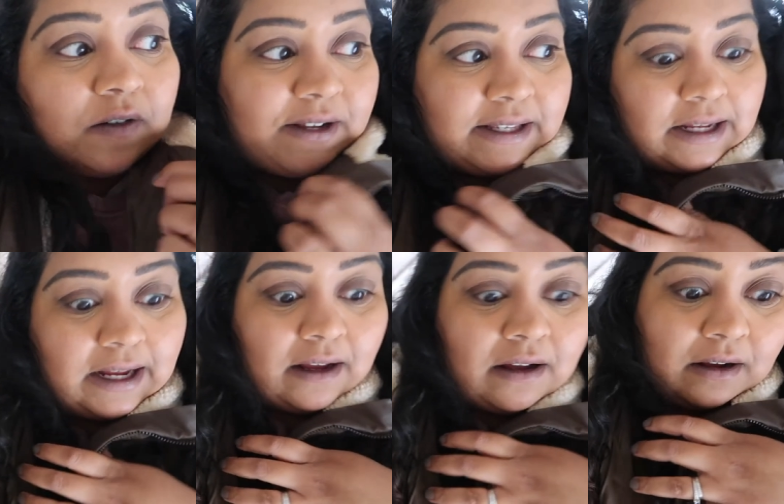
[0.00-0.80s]

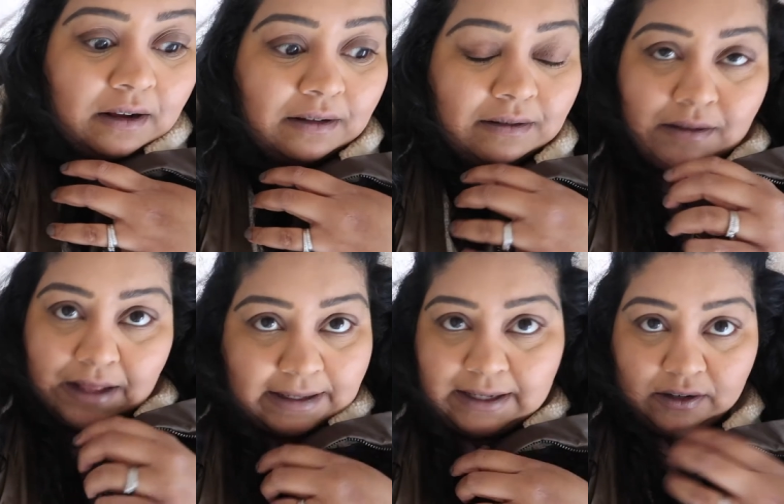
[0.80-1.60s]
obviously
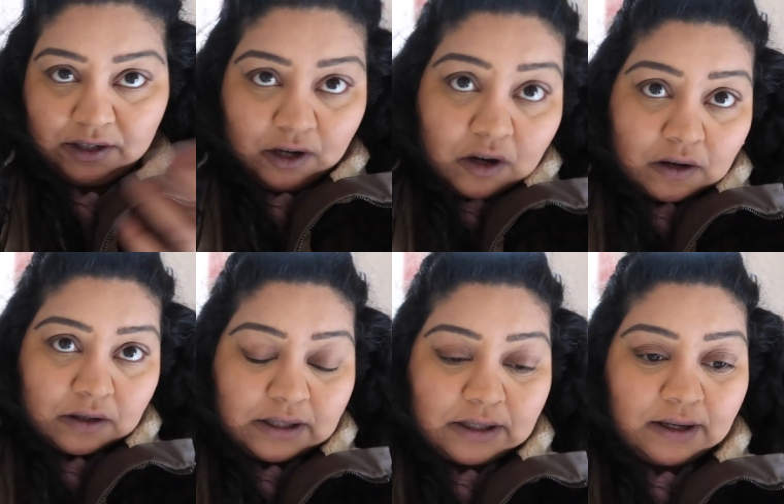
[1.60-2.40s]
that's down to
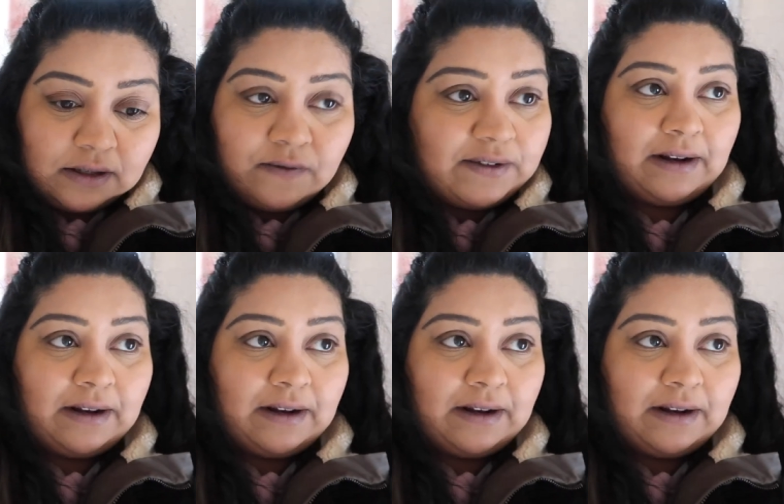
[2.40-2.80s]
cost because